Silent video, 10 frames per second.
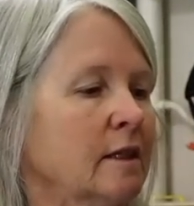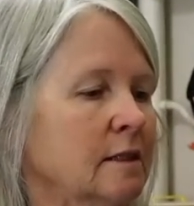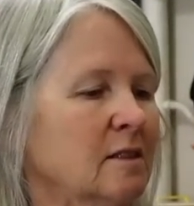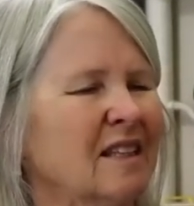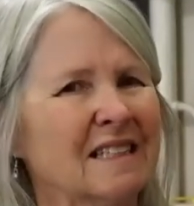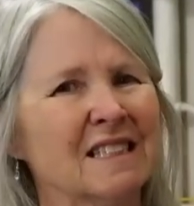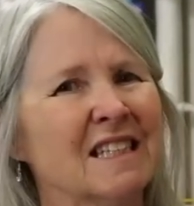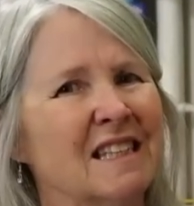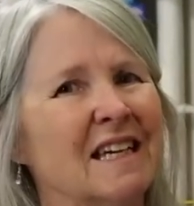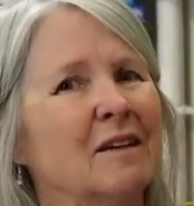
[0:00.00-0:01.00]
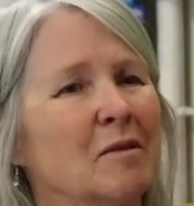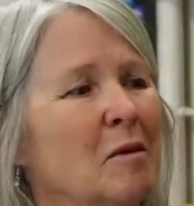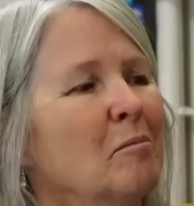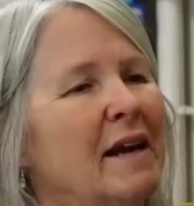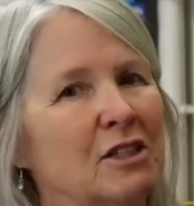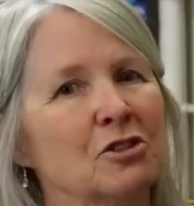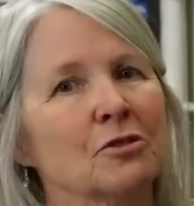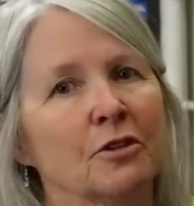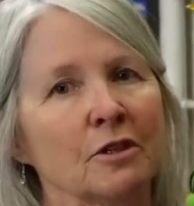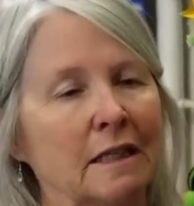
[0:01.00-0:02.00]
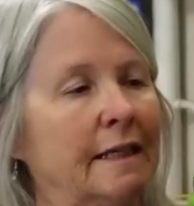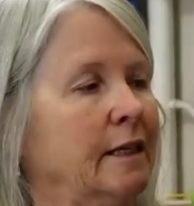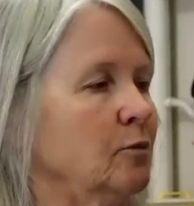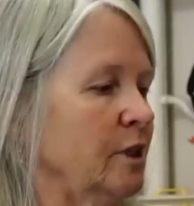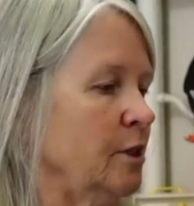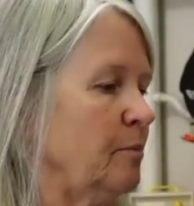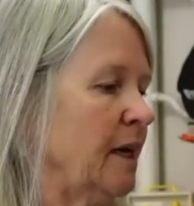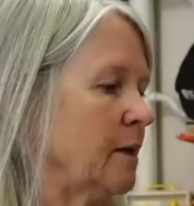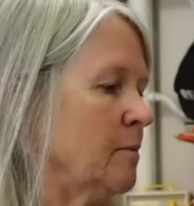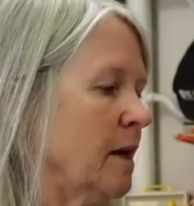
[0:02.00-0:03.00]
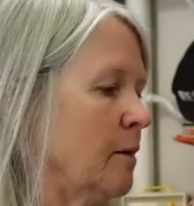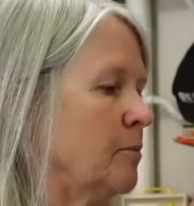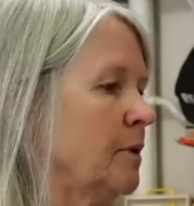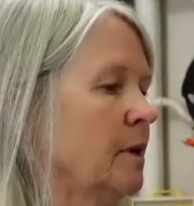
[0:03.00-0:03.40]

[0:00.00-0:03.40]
So that's the thing. Make sure they're clean when you pick them up.